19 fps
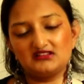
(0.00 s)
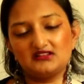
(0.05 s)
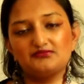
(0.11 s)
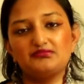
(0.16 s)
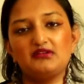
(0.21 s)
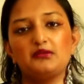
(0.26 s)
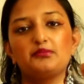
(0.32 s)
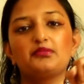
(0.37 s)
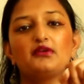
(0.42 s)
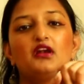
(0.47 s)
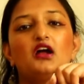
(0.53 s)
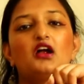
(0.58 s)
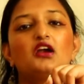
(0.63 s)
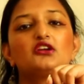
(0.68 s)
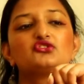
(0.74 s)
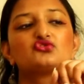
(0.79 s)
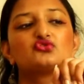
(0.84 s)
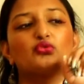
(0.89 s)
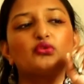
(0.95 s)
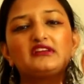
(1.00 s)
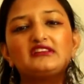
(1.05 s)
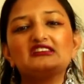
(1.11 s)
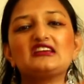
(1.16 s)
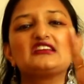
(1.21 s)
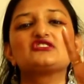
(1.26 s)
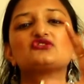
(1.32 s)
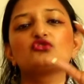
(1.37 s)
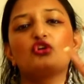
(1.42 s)
Some people are throwing
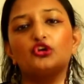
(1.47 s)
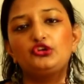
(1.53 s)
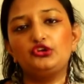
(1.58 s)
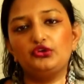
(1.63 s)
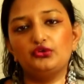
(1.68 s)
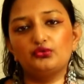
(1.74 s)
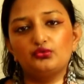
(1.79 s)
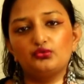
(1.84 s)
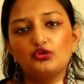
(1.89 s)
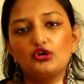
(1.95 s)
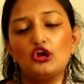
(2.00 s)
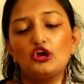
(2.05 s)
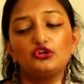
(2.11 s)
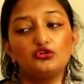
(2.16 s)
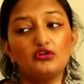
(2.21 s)
things on you.